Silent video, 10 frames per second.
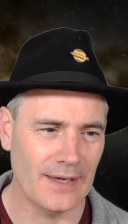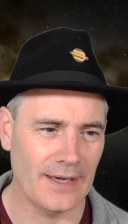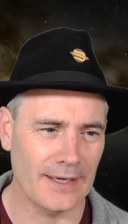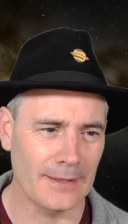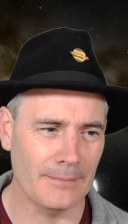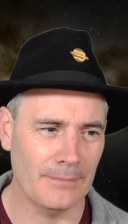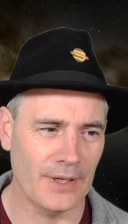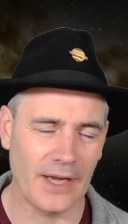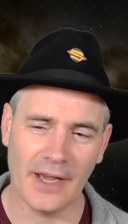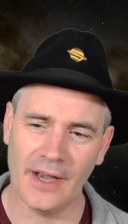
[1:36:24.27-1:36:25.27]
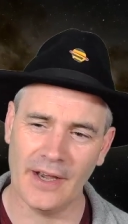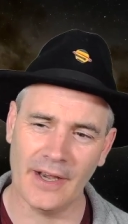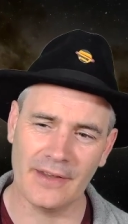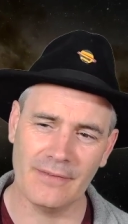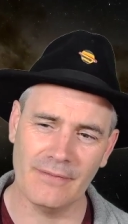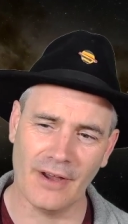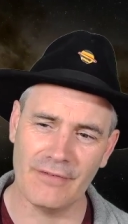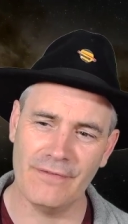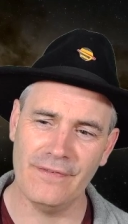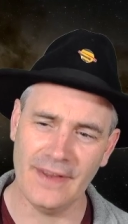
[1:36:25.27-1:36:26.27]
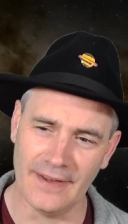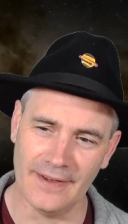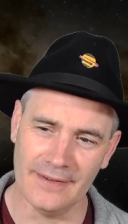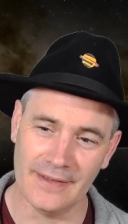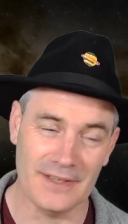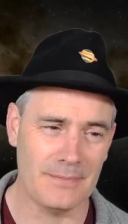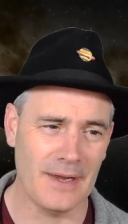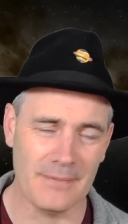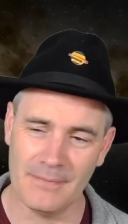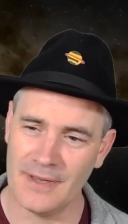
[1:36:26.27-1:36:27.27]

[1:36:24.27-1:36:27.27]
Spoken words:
But I fear, and this may